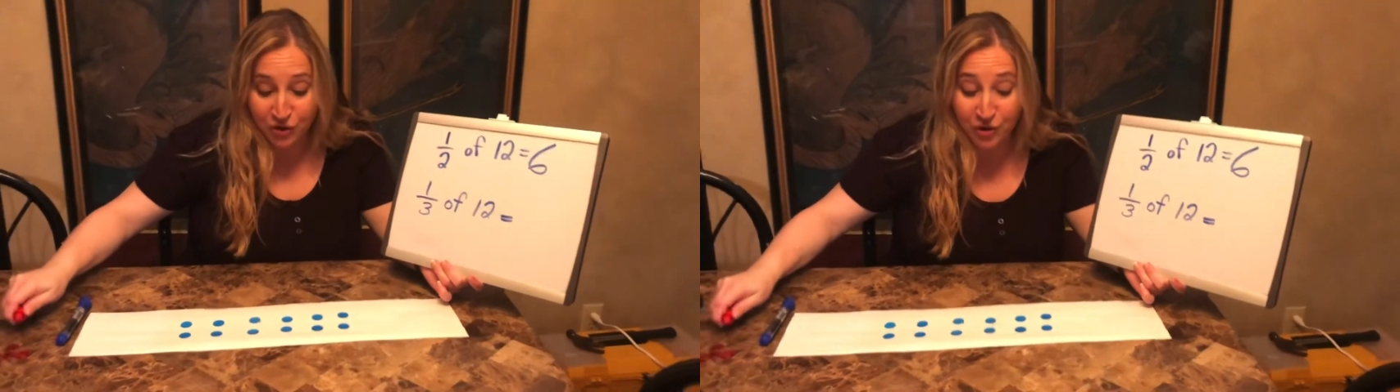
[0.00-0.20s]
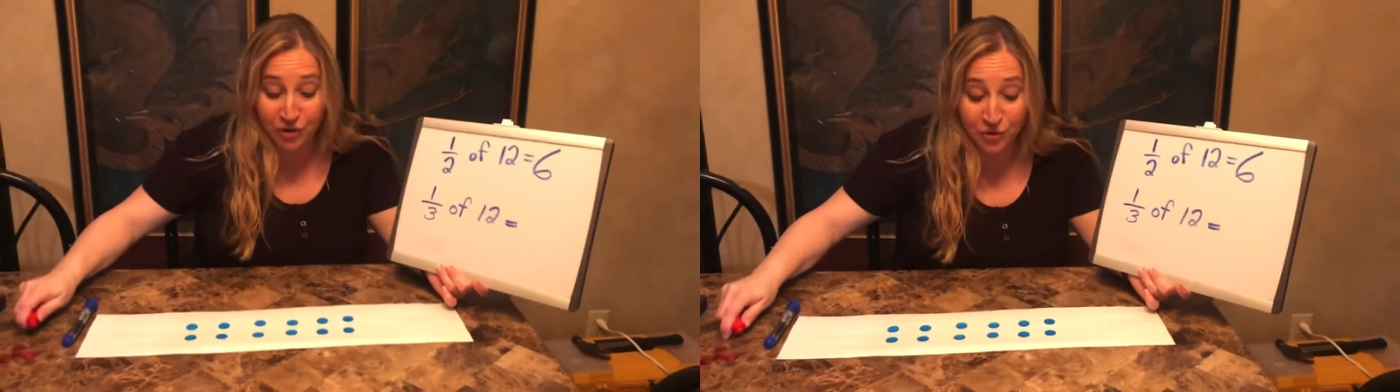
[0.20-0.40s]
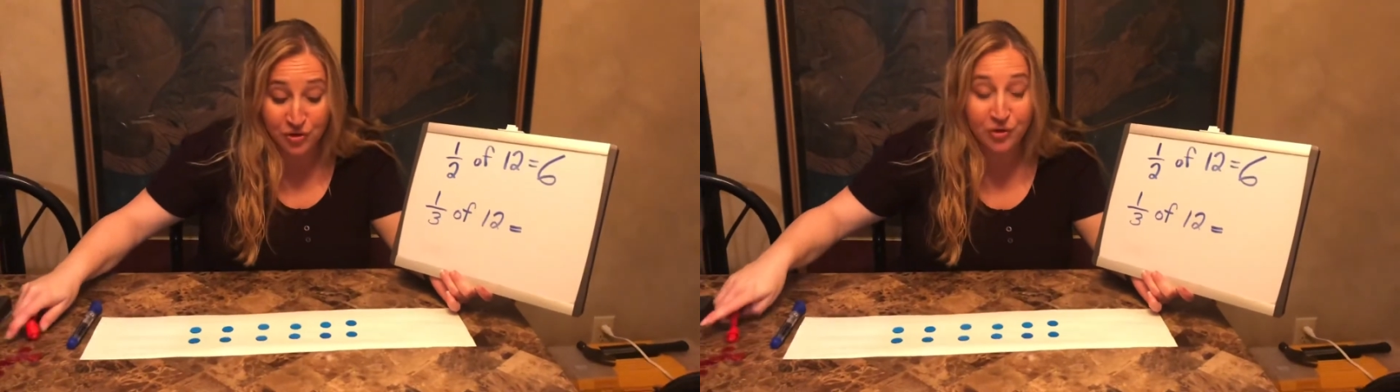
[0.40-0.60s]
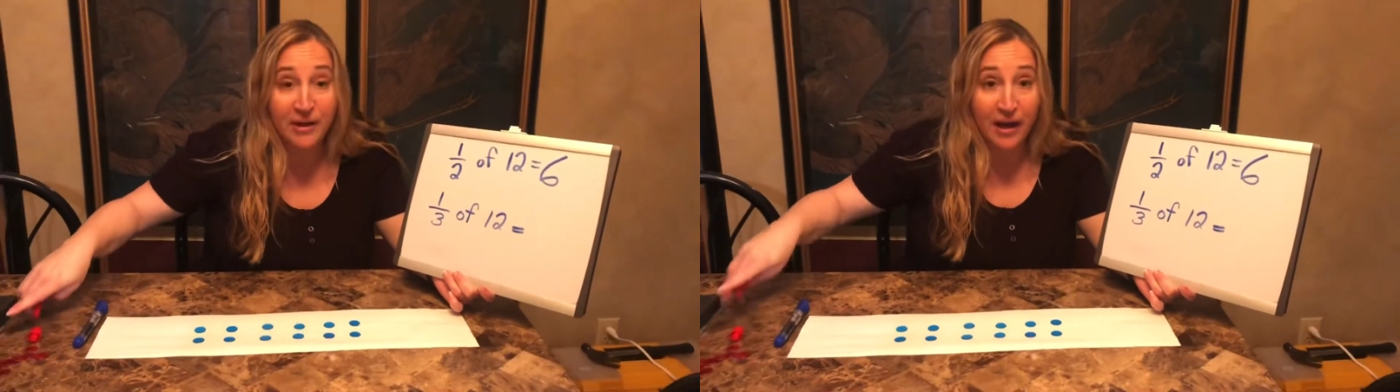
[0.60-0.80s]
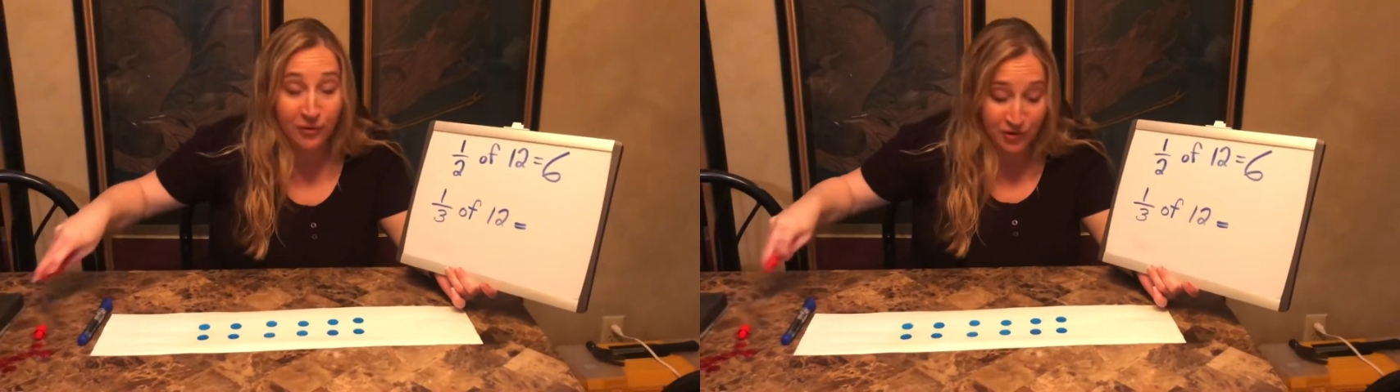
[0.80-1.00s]
you can use your
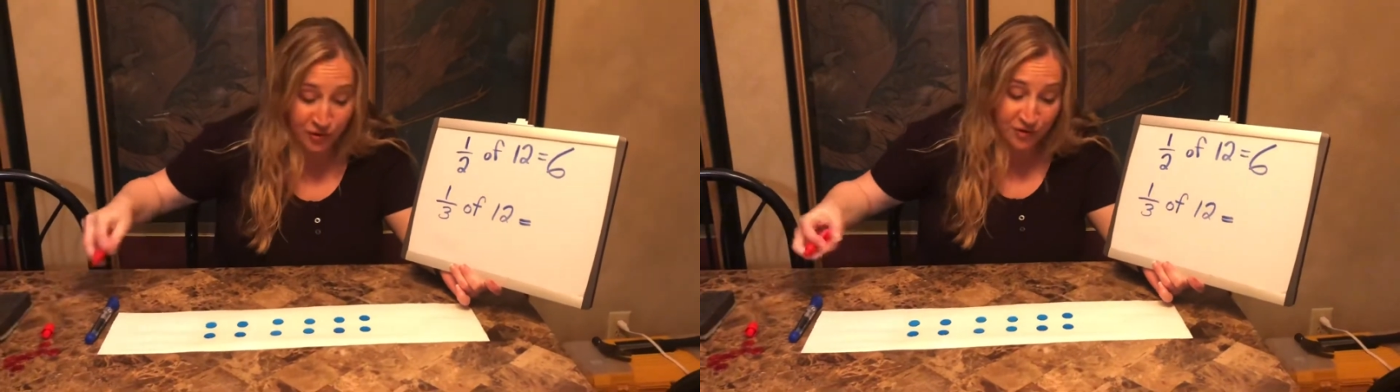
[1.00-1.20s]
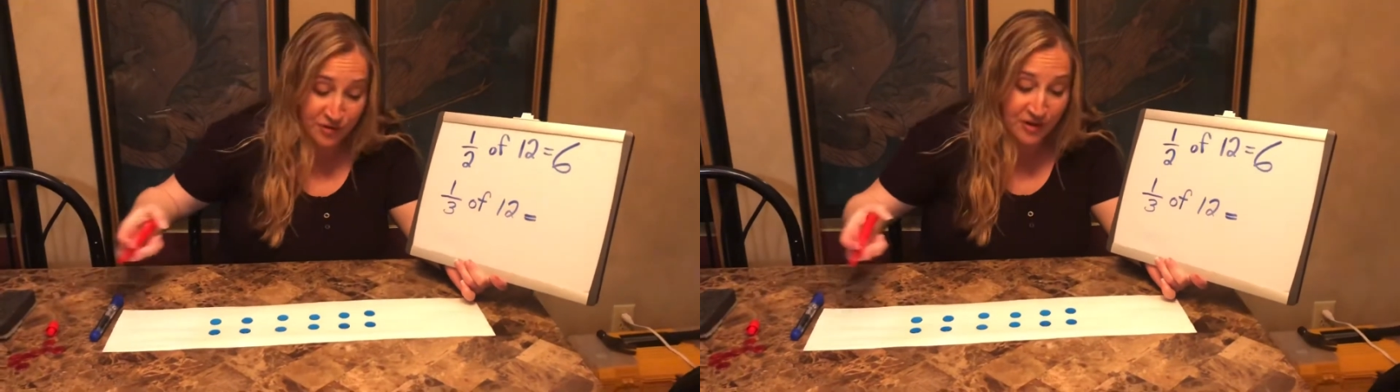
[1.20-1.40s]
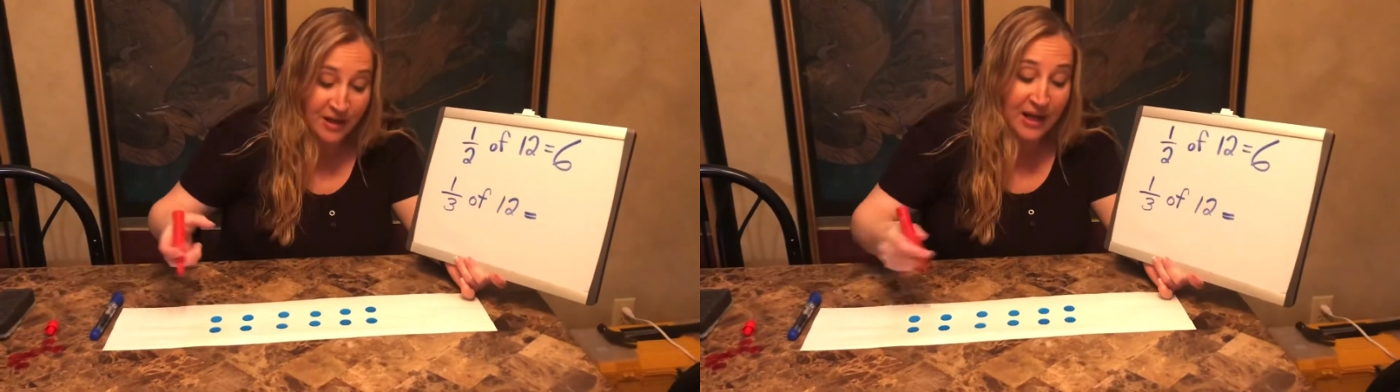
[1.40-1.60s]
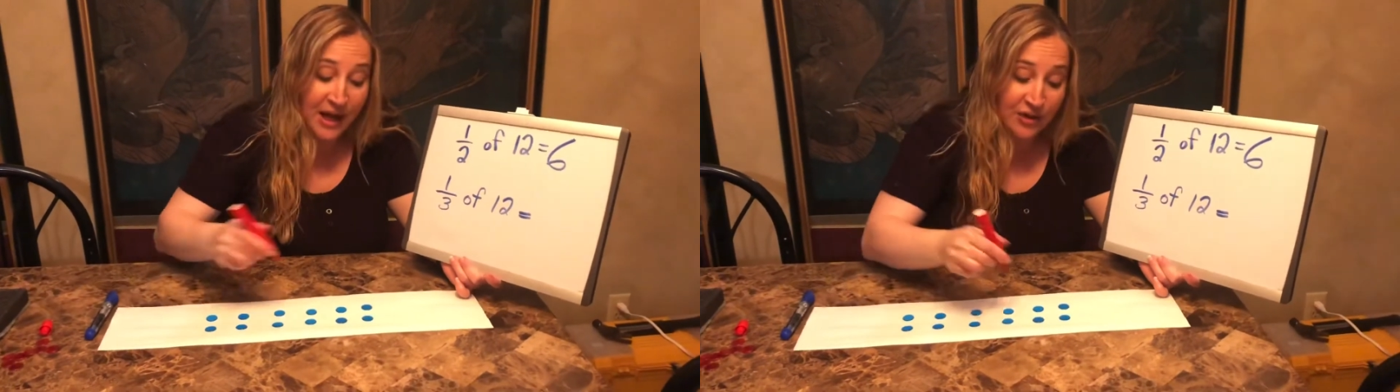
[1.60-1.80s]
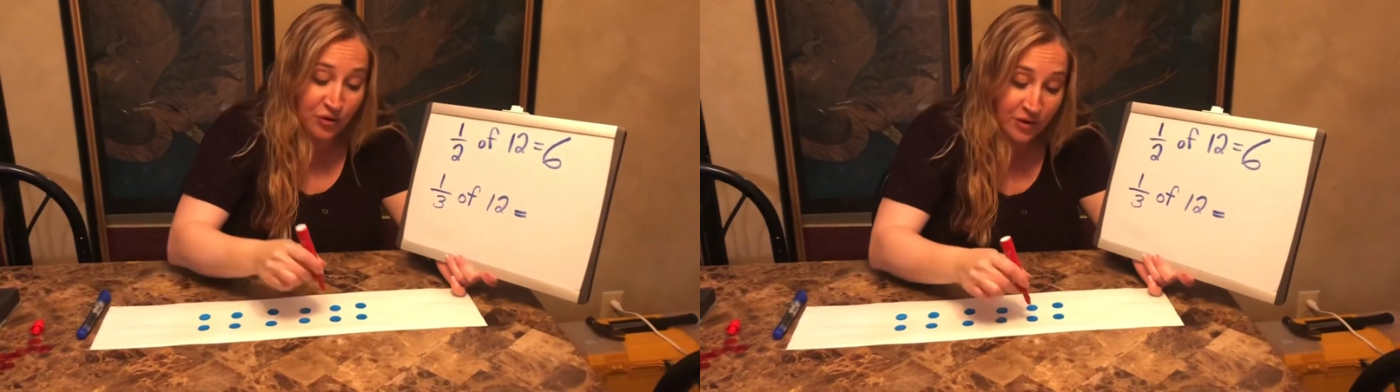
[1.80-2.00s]
counters
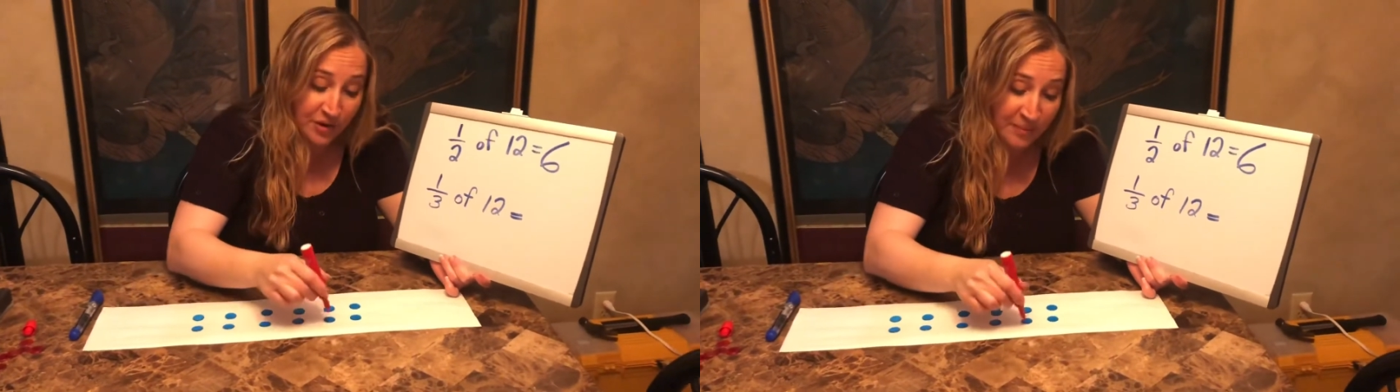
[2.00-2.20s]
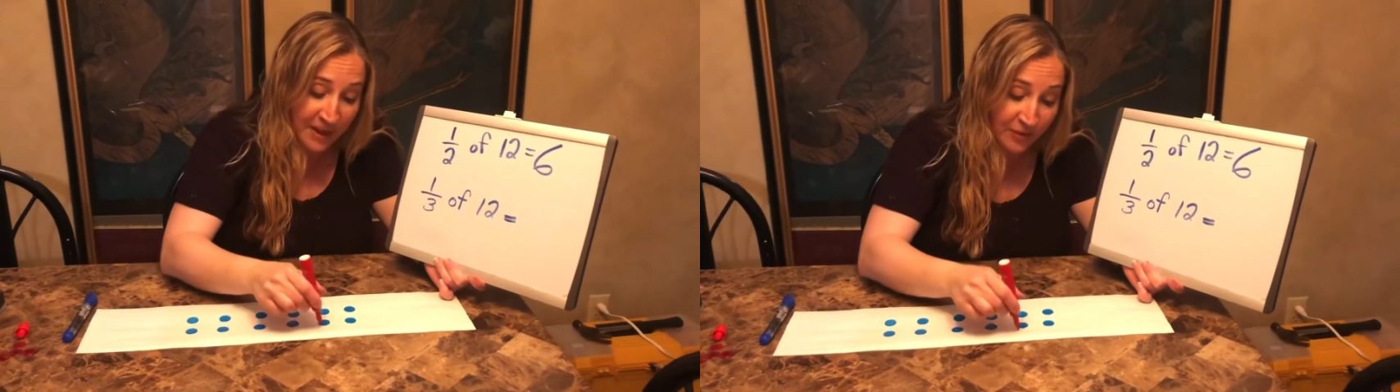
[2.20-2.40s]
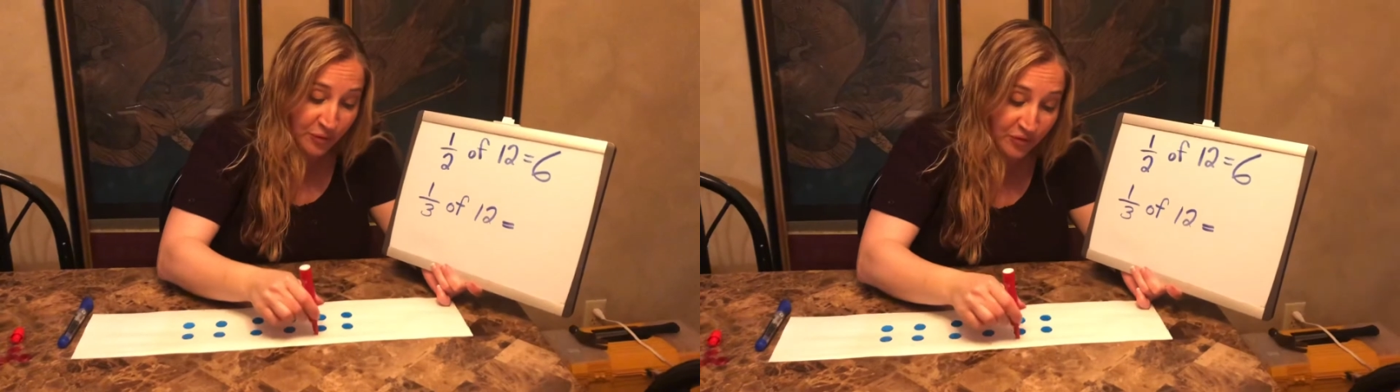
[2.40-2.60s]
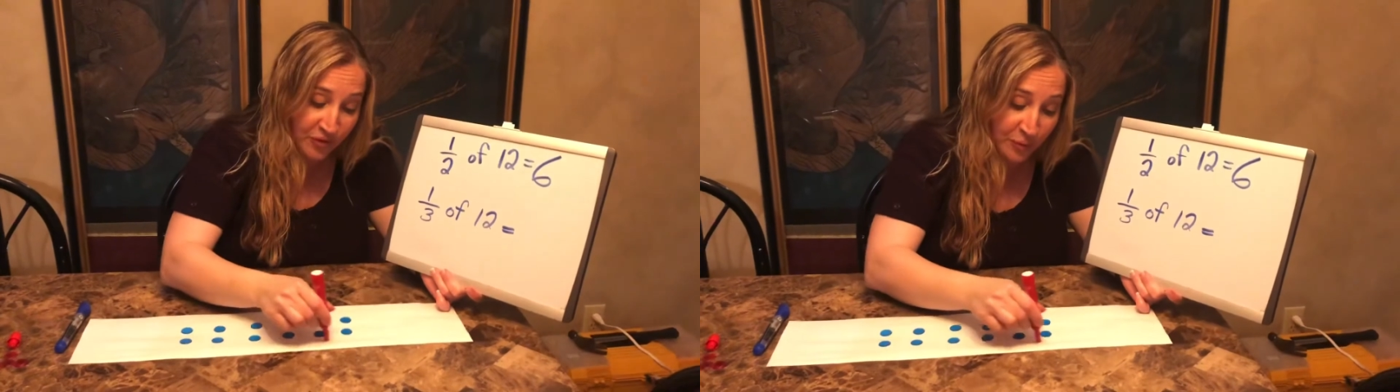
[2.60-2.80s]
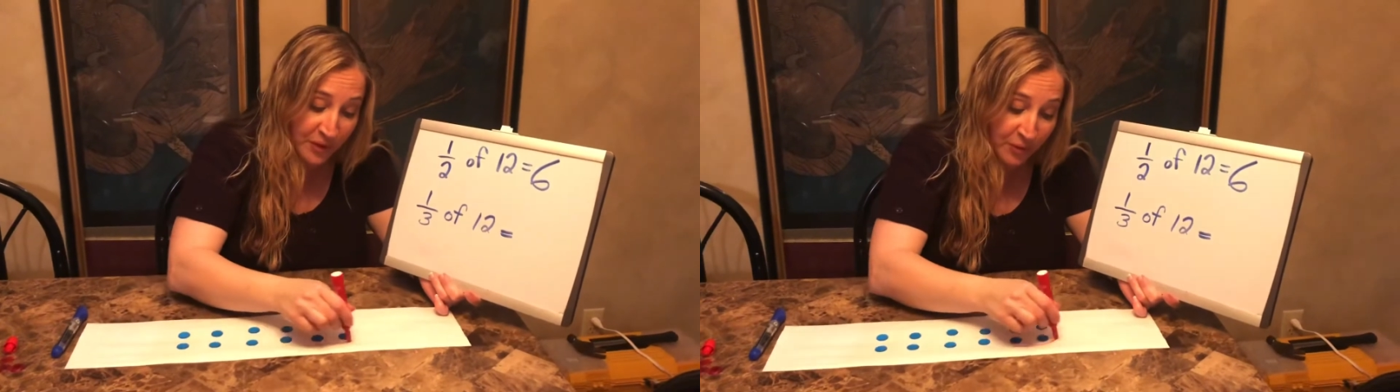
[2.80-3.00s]
and you can make those
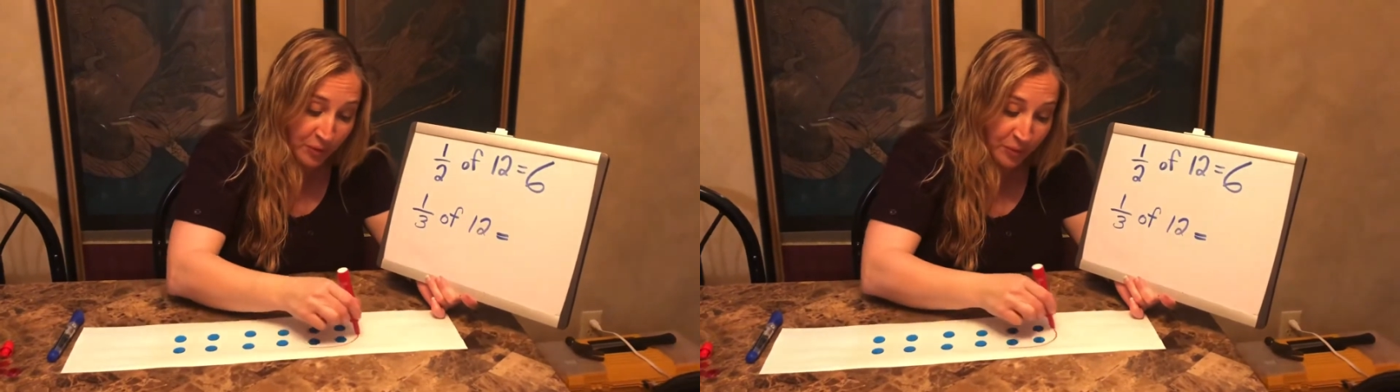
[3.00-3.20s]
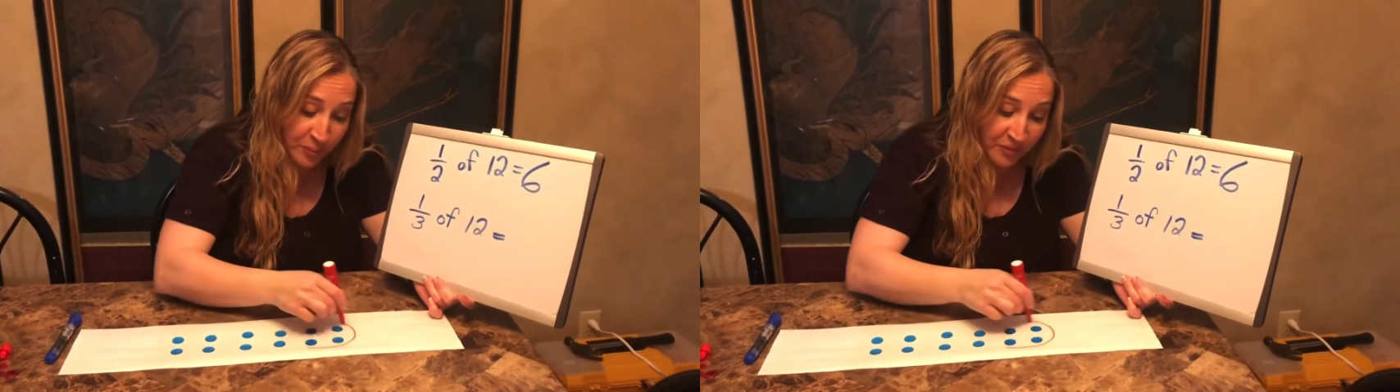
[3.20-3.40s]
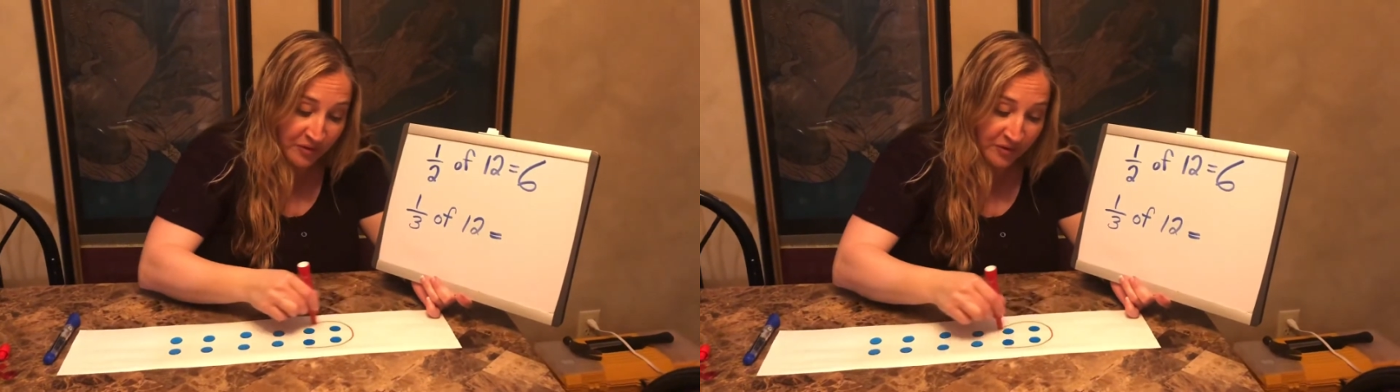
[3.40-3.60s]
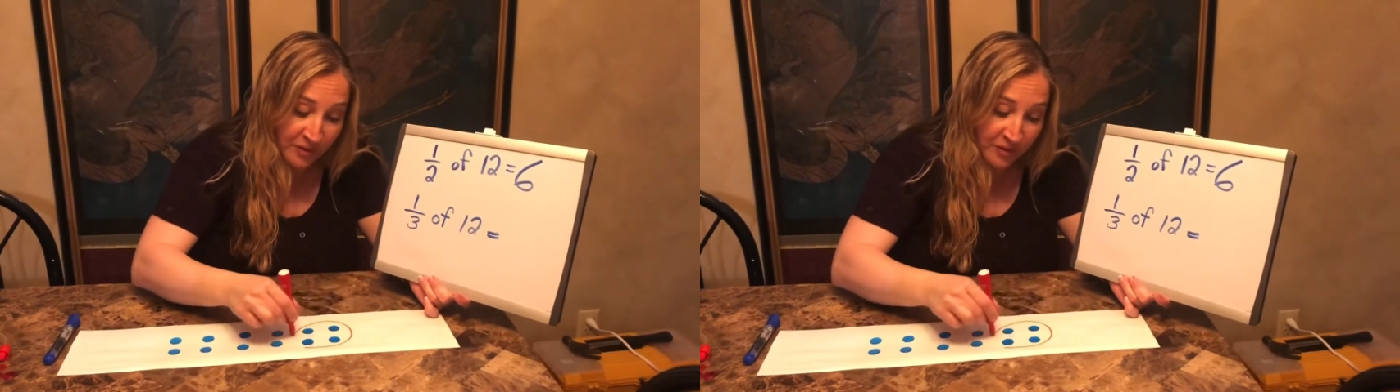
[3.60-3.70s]
3 groups.